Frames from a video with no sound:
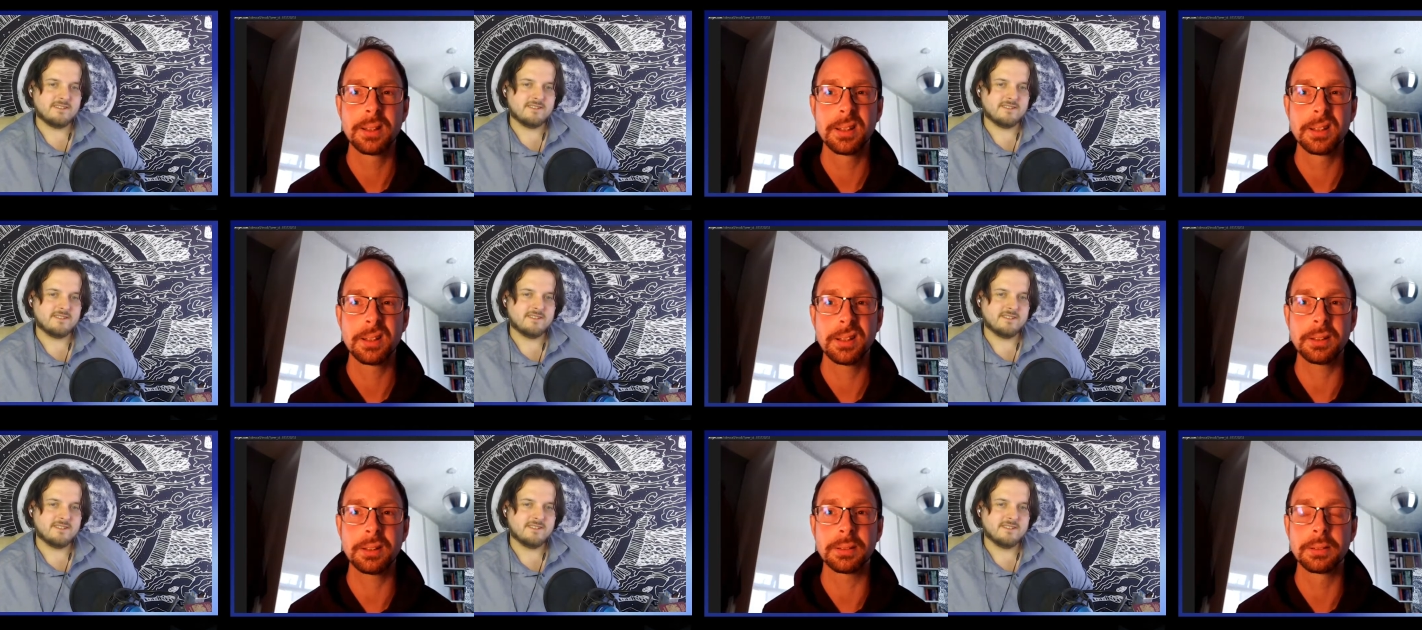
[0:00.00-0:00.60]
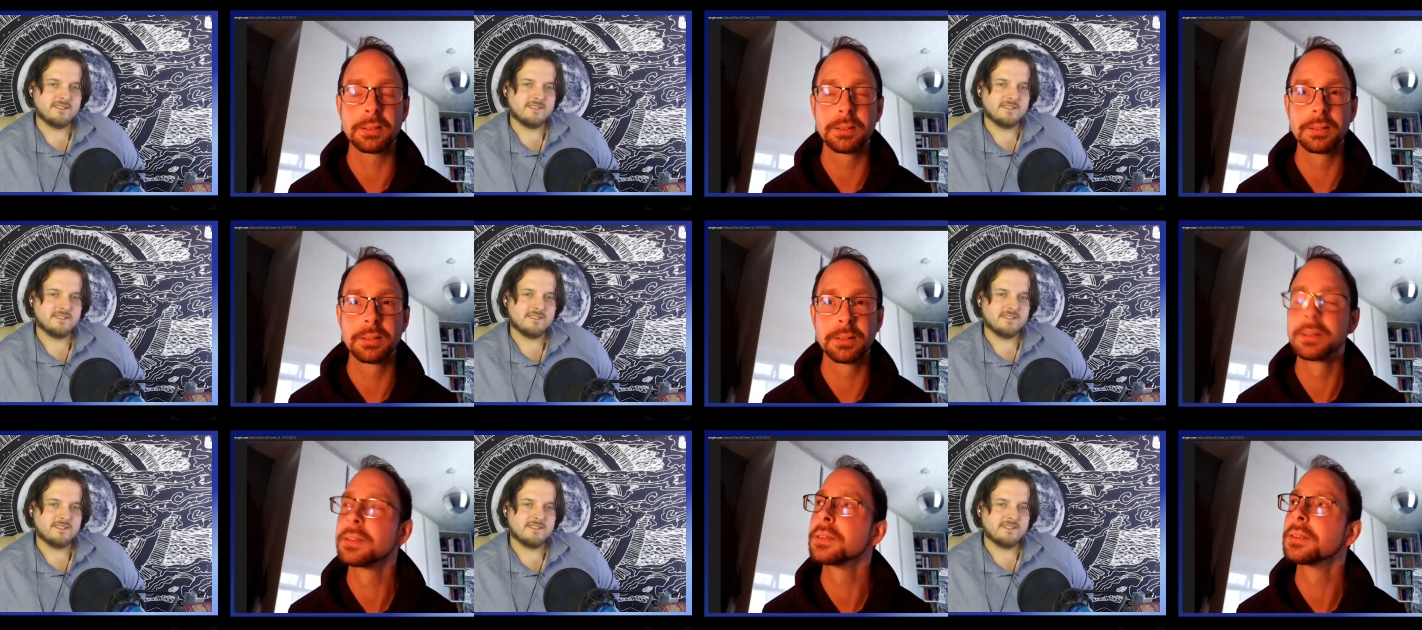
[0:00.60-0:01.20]
Speaker 1: oh,
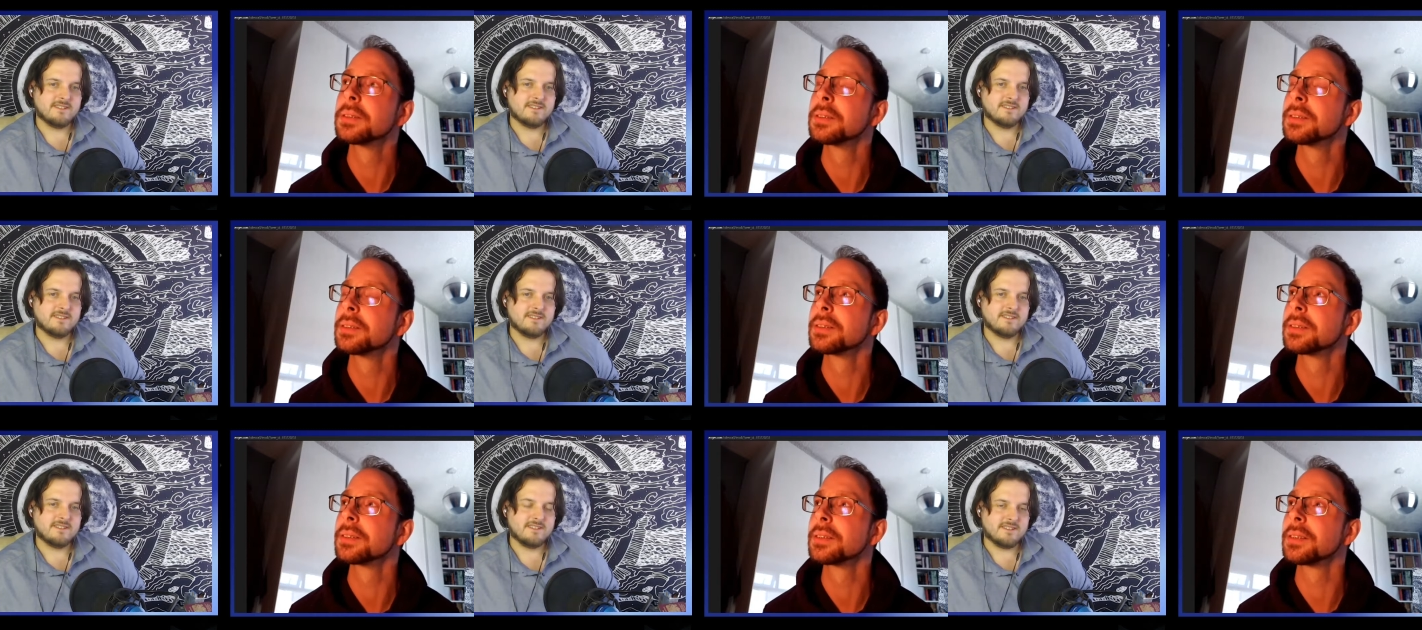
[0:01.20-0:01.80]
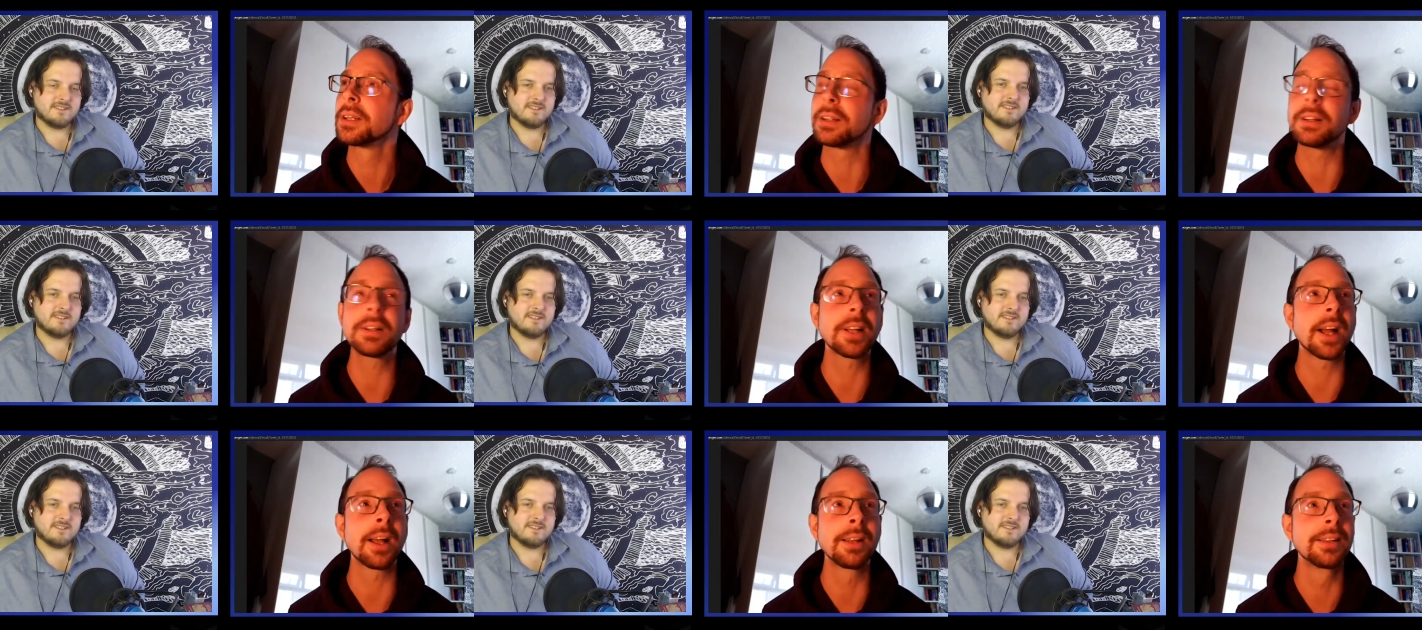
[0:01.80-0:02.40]

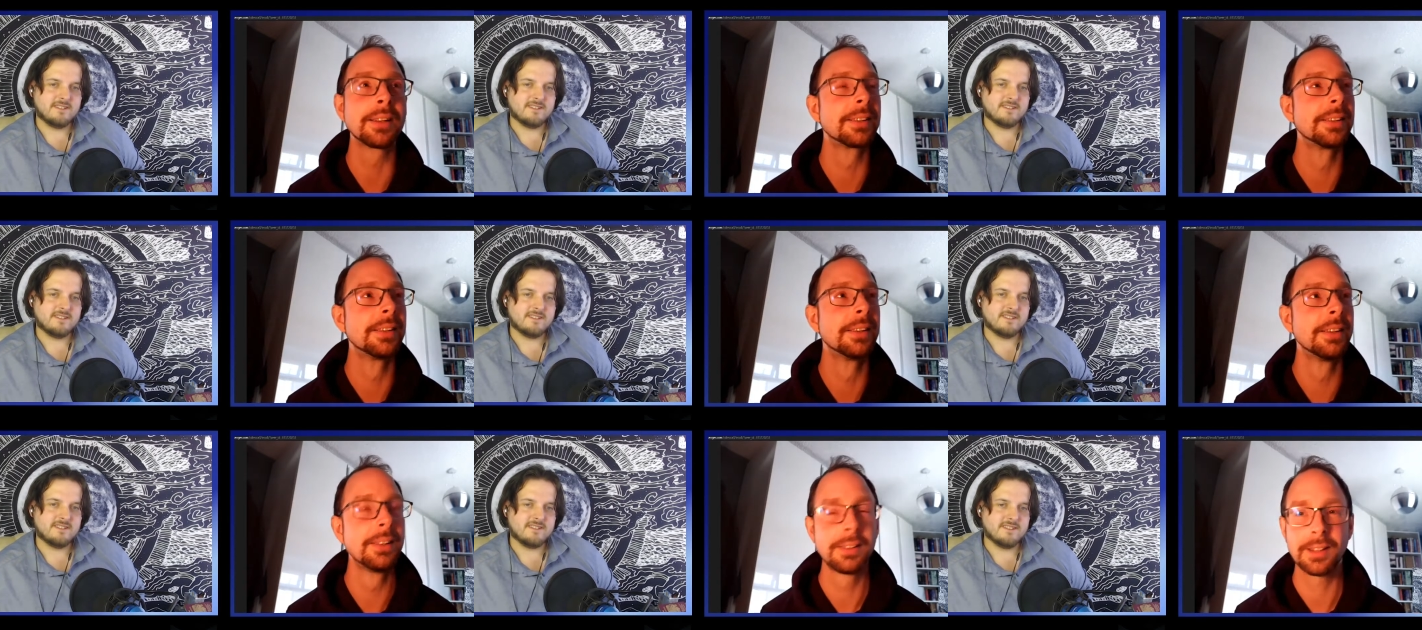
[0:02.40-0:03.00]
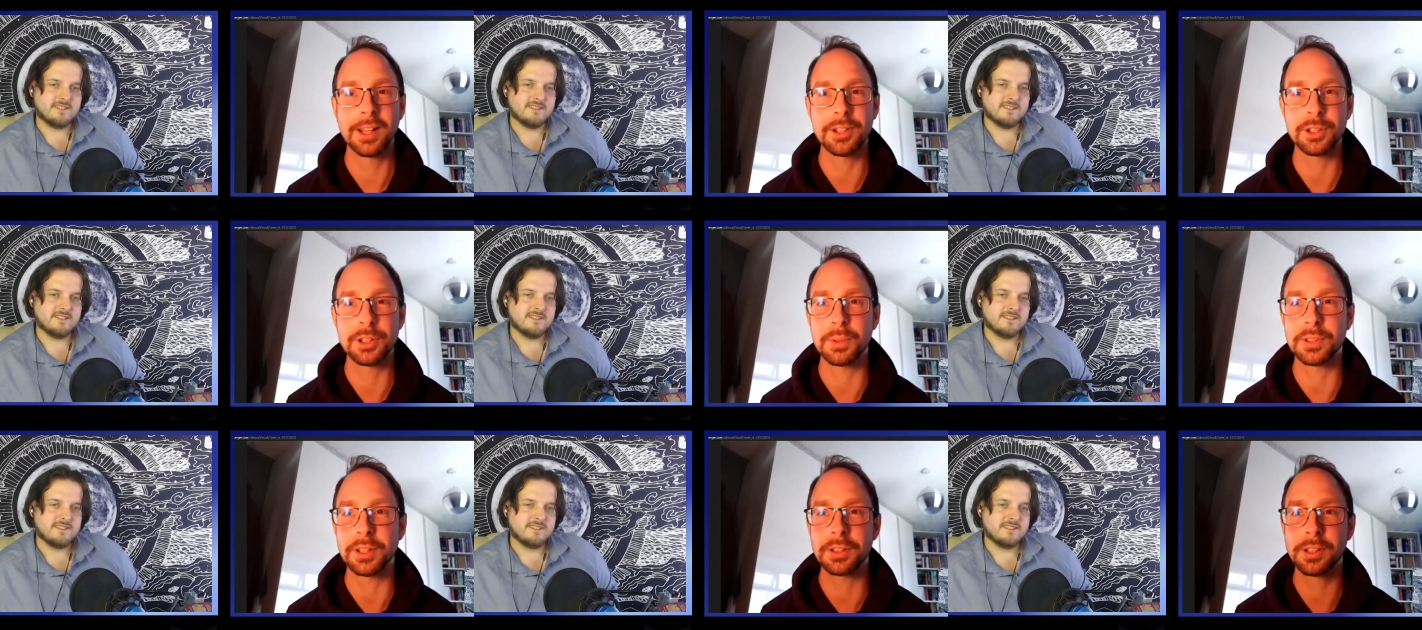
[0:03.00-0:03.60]
okay, that just wasn't
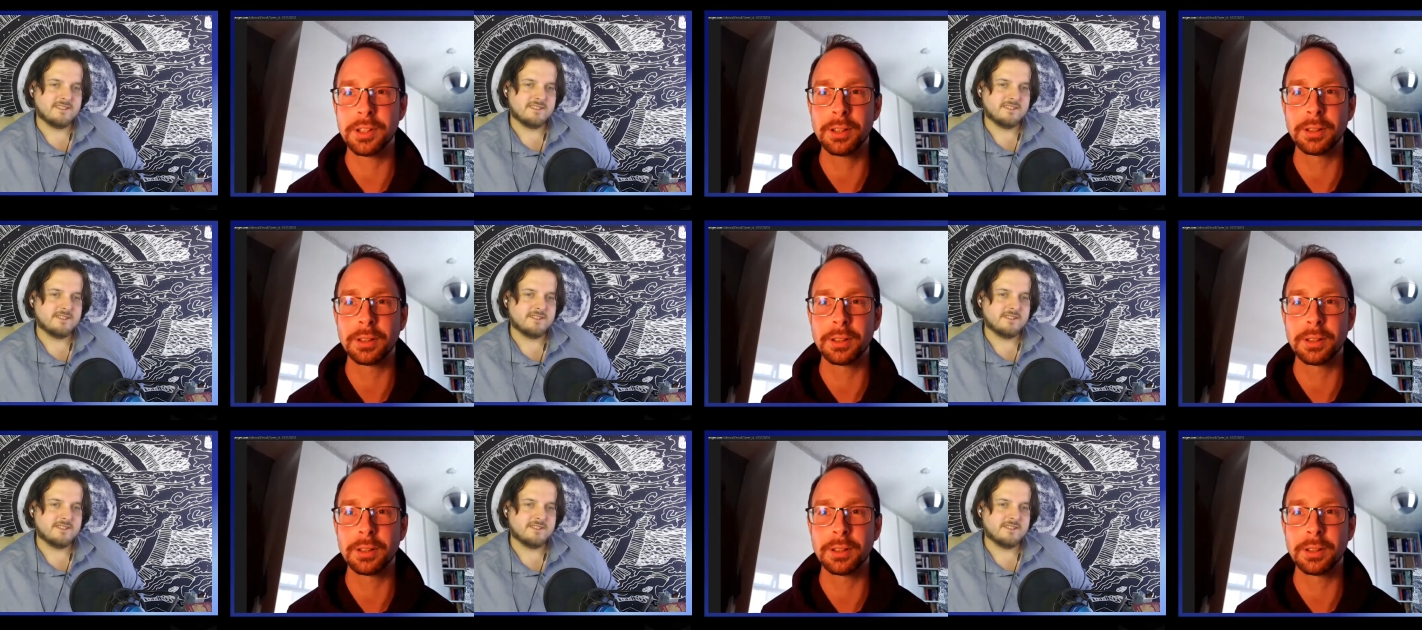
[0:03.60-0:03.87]
as good.